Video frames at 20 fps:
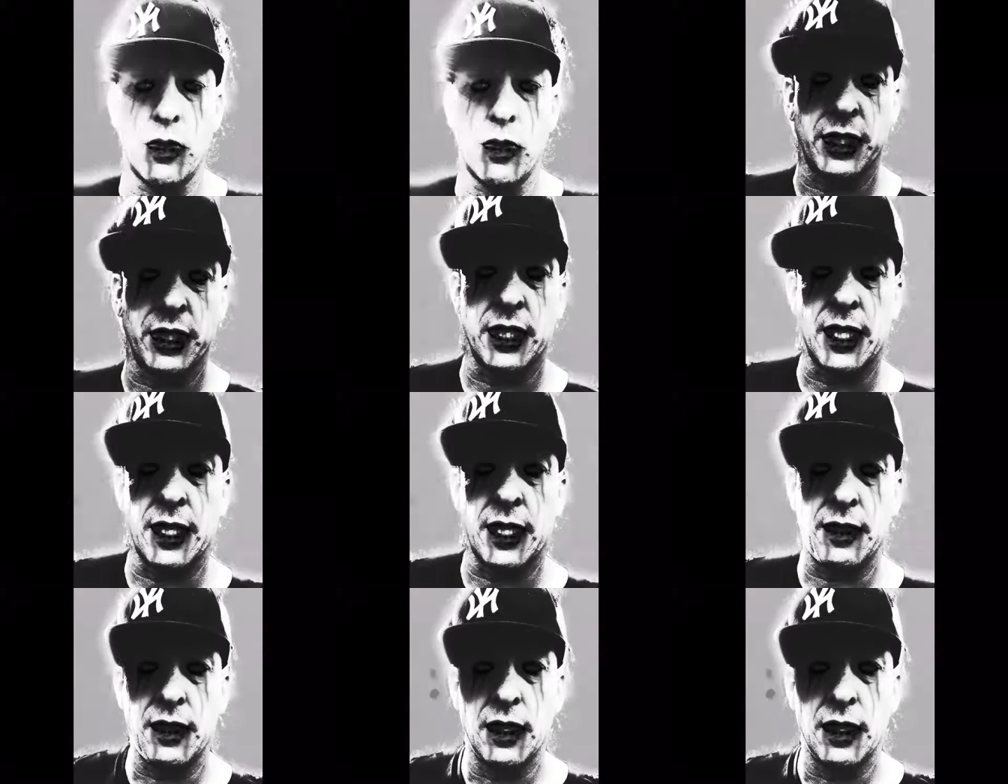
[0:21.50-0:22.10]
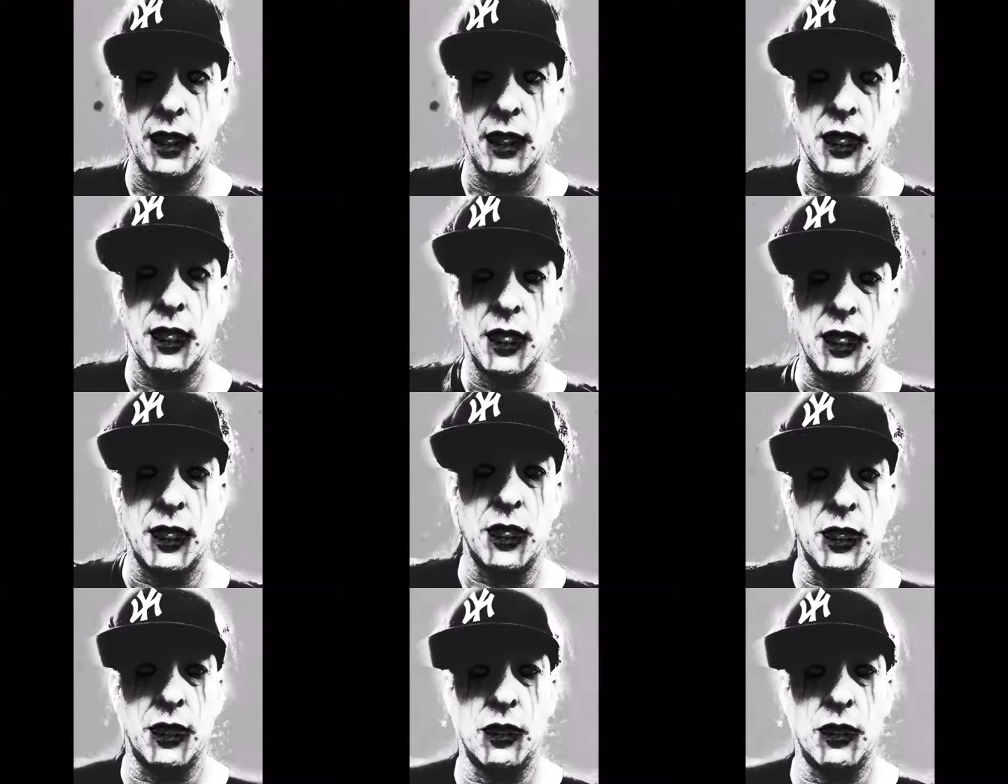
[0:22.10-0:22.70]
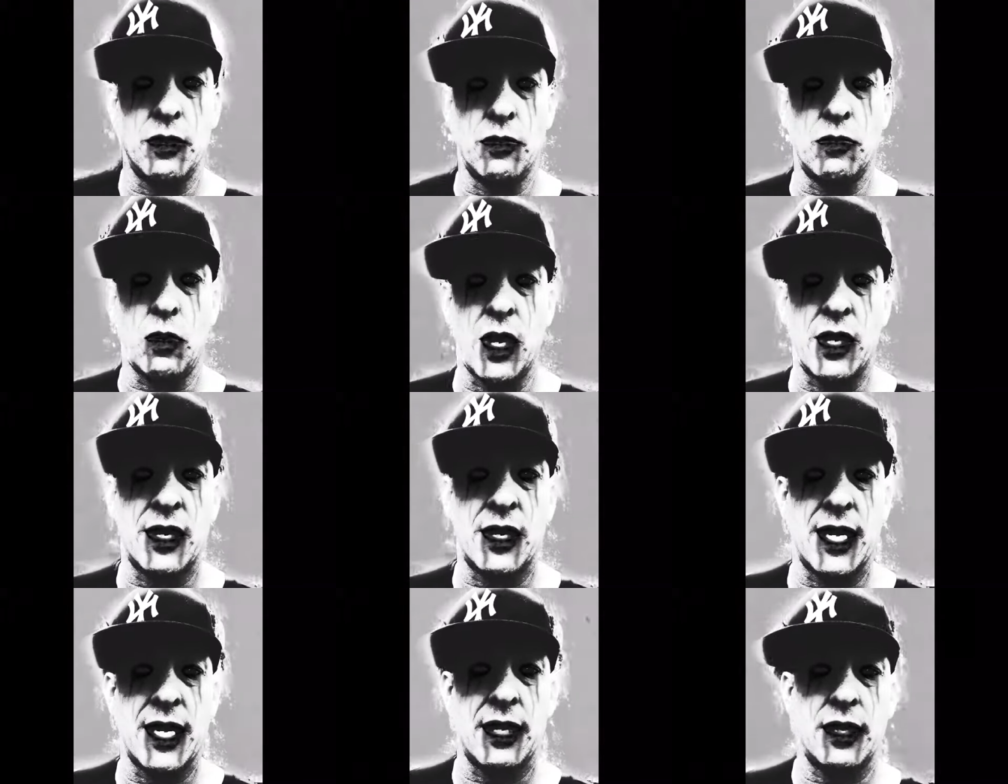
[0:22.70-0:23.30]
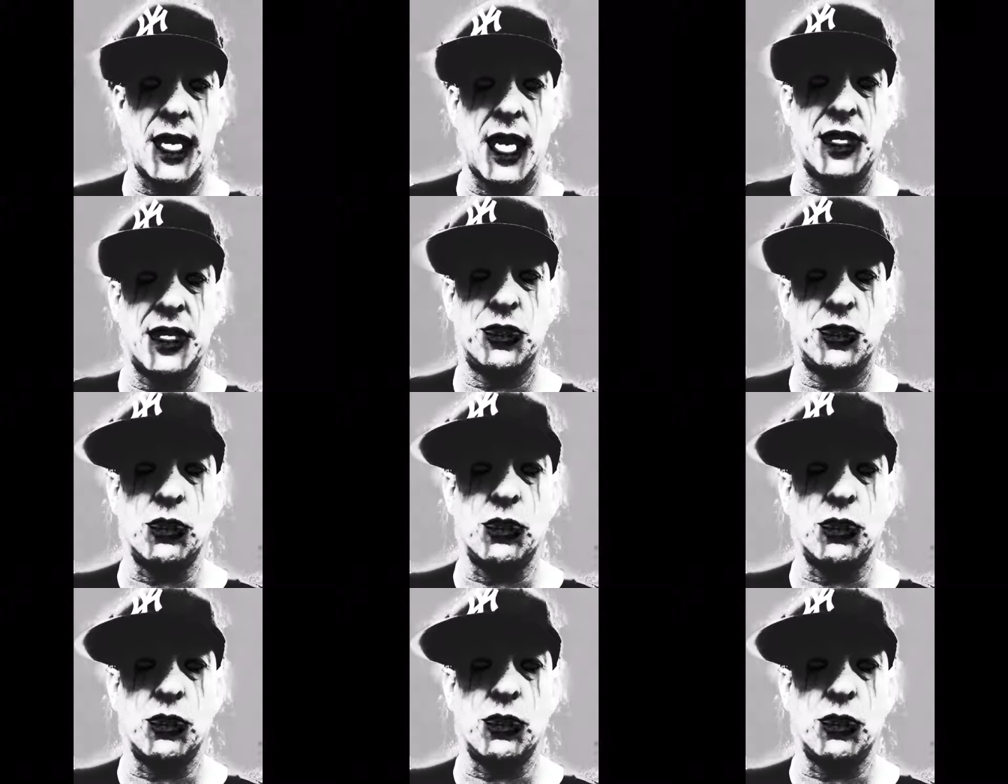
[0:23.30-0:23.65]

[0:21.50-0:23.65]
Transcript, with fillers: and then why don't i ask